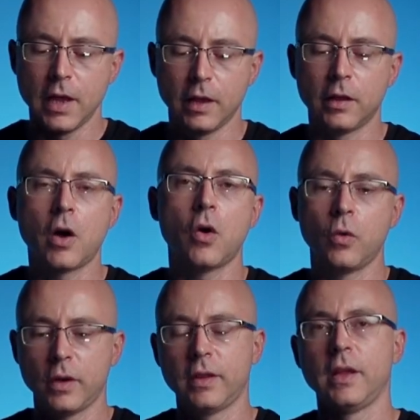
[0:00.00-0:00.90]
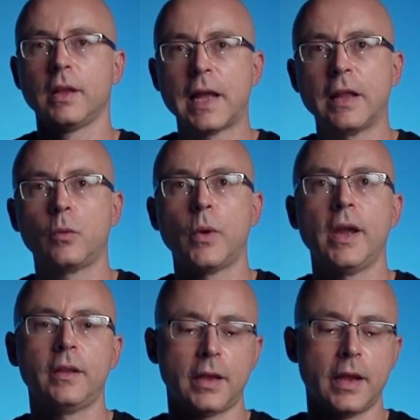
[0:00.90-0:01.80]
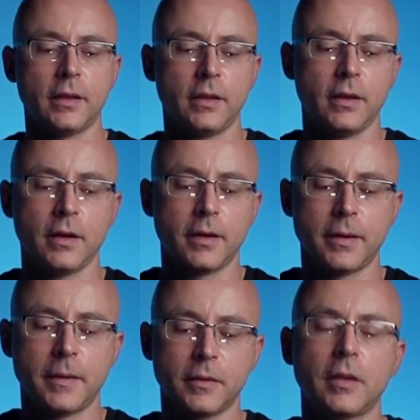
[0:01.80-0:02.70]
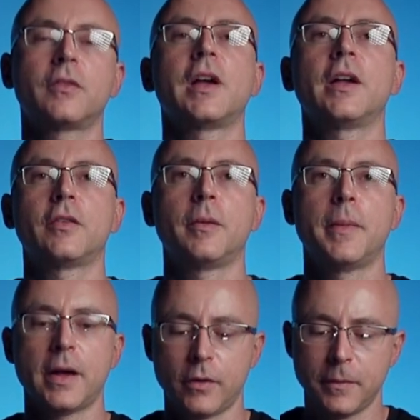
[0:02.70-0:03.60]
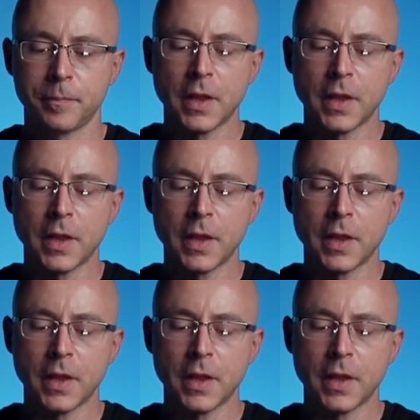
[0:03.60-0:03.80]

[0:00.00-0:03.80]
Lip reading: is not only the lightweight and the size of the battery,